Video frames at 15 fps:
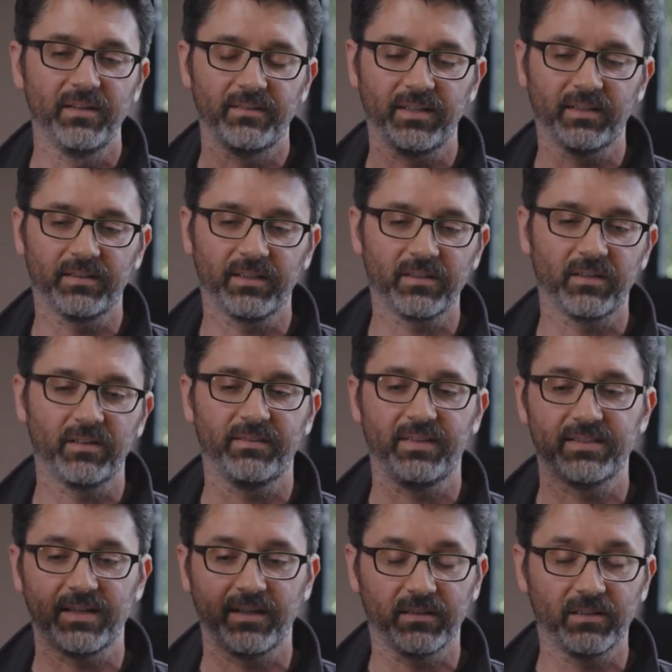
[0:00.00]
They click on it.
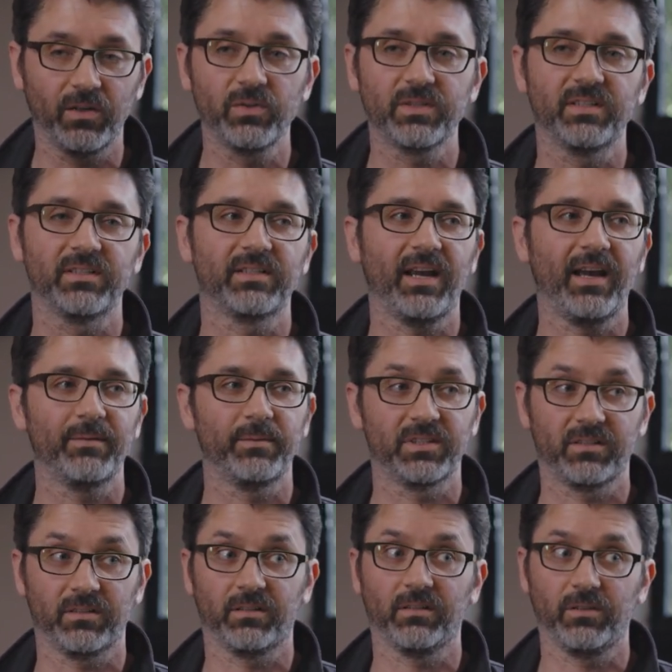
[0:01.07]
They say close this tab. It
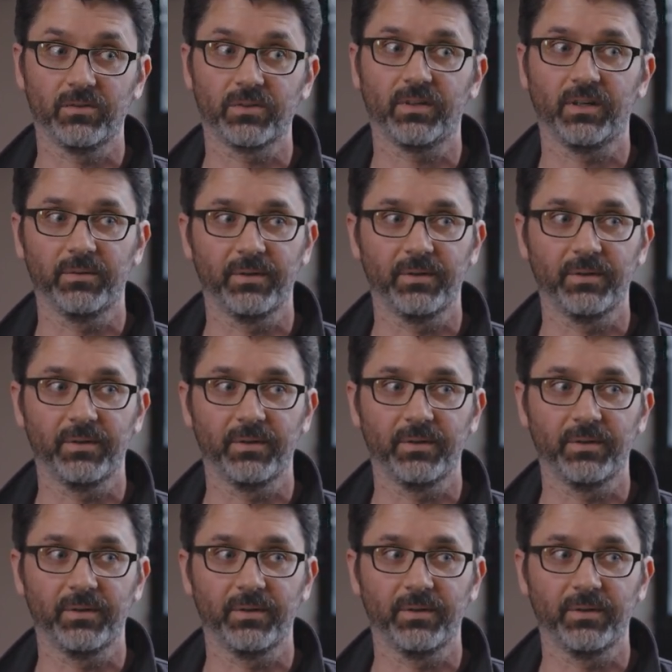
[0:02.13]
should close right